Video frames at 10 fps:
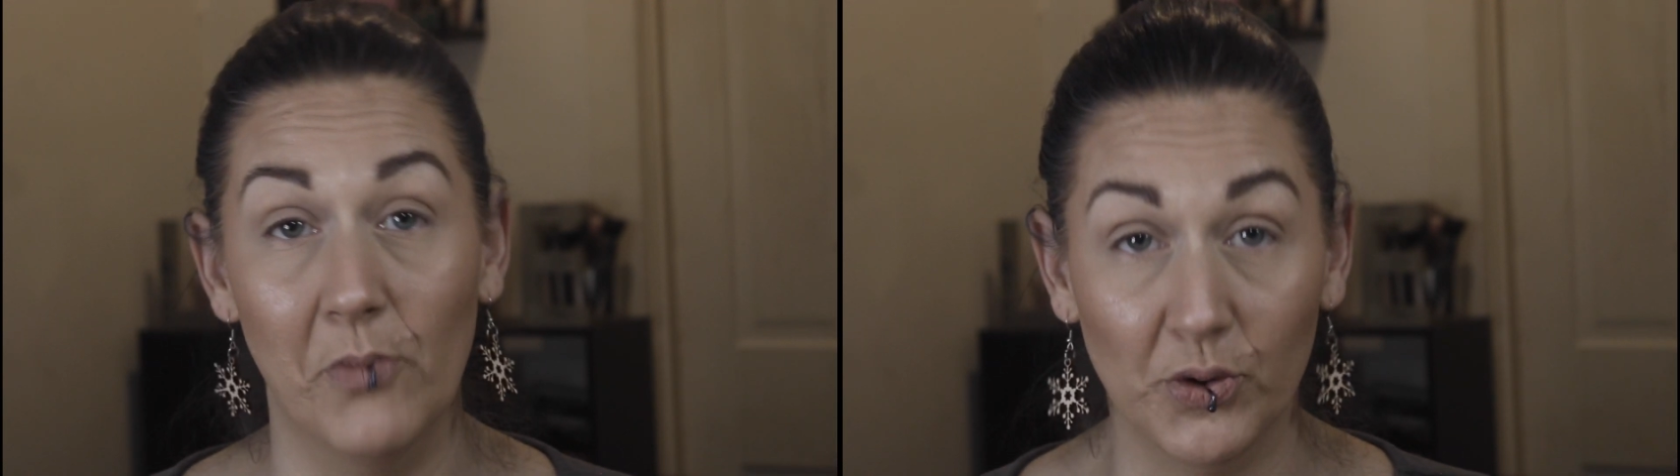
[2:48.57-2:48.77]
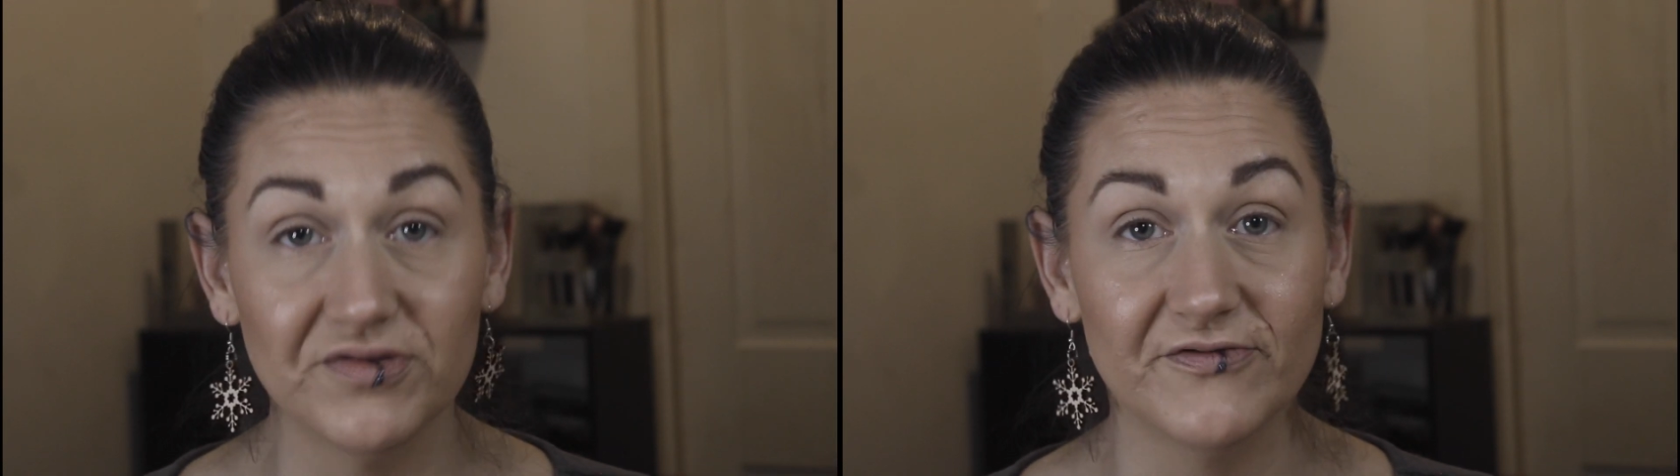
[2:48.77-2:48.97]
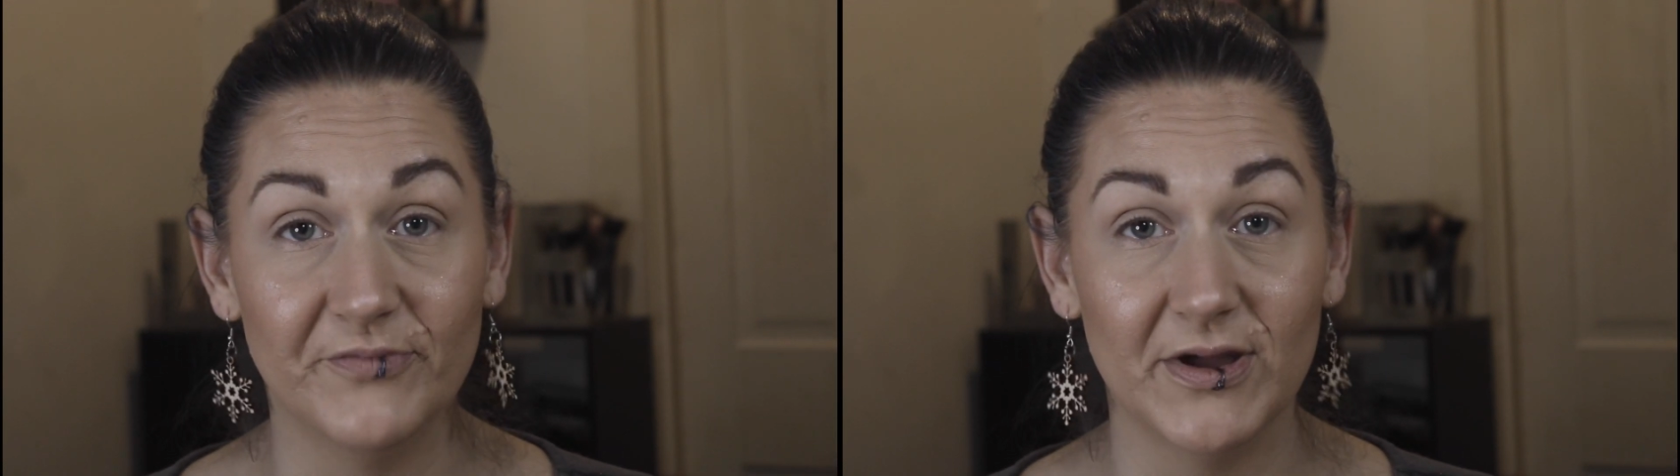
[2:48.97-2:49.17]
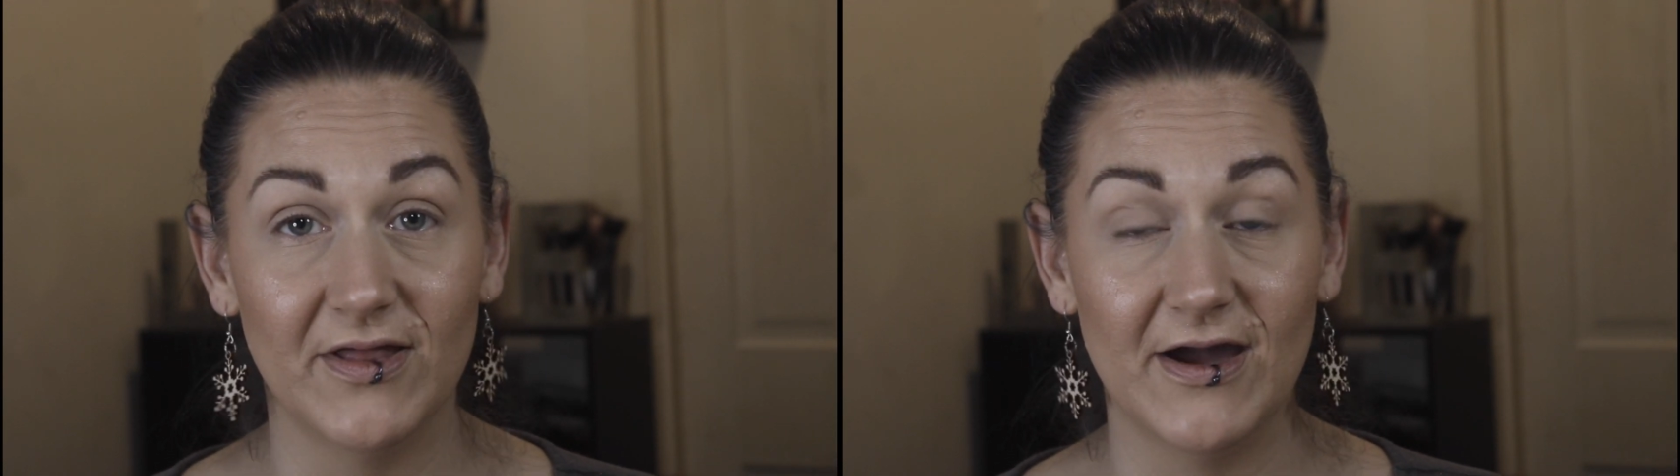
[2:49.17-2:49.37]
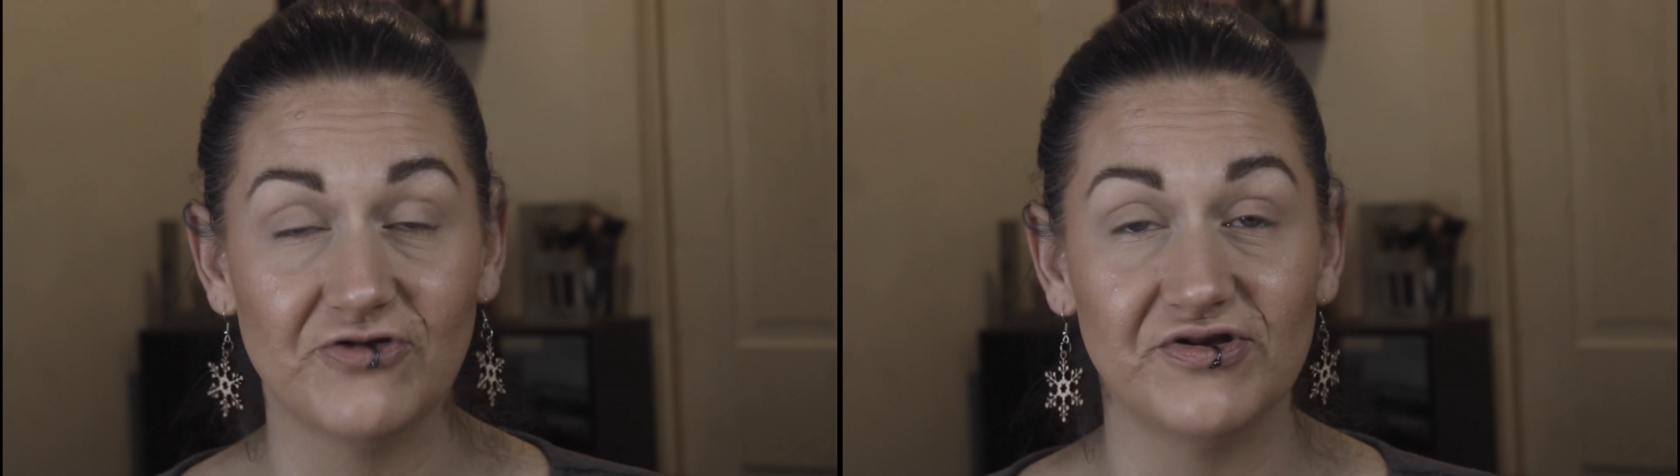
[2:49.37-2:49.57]
most of my
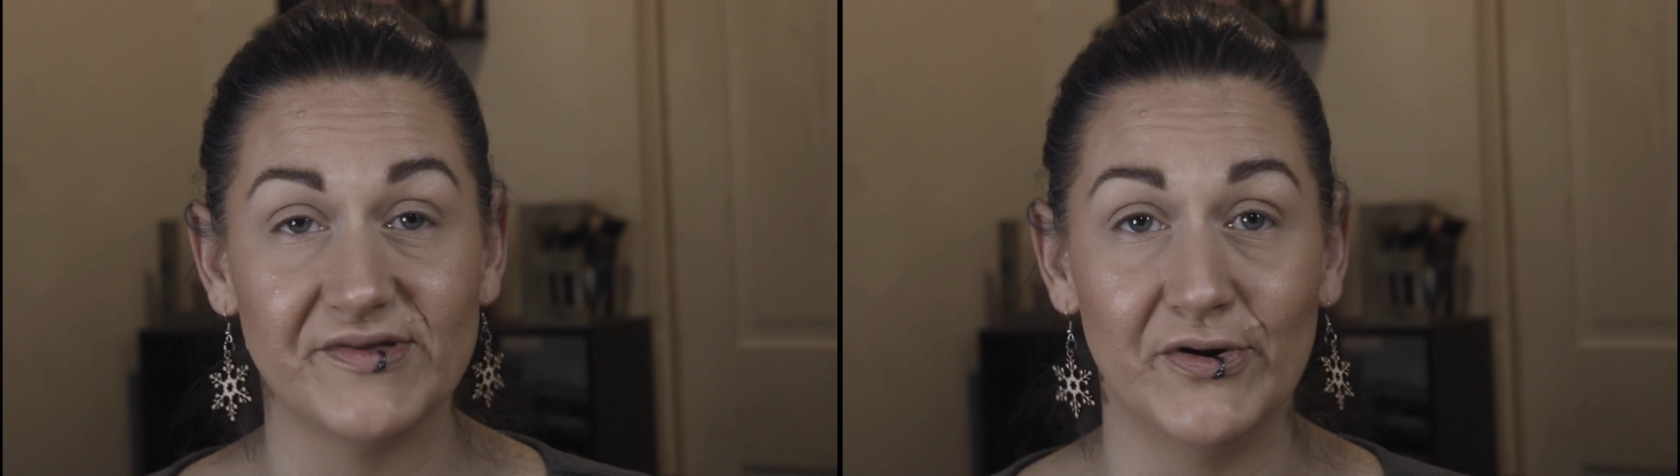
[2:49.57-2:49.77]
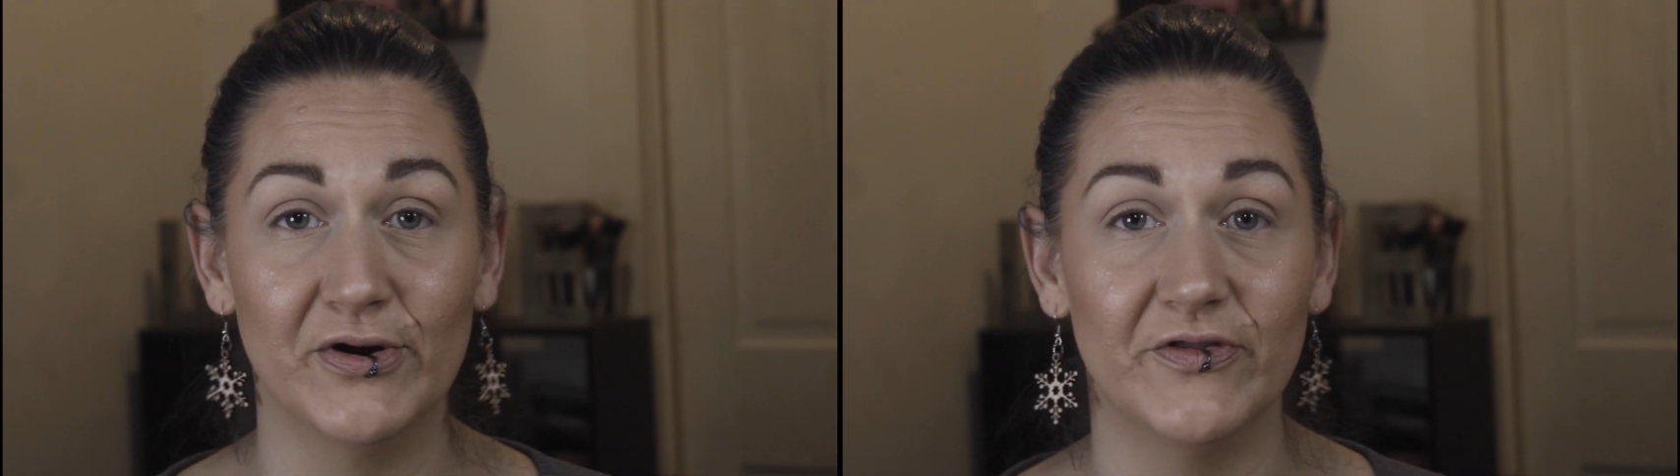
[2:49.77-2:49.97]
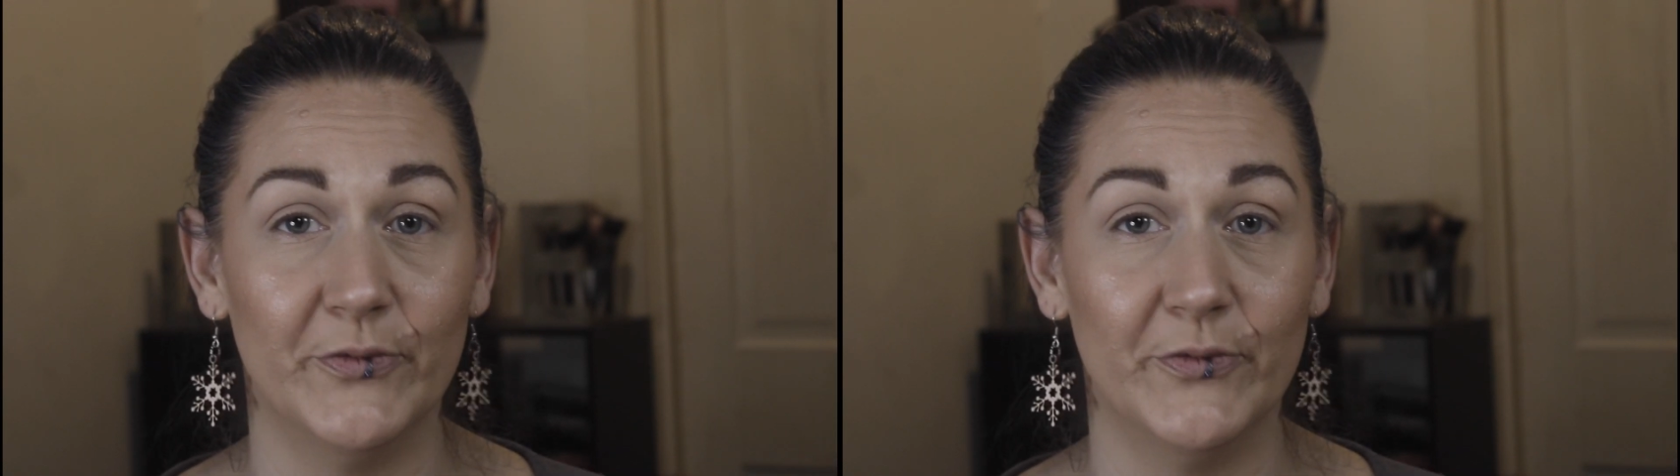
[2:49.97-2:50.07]
lashes are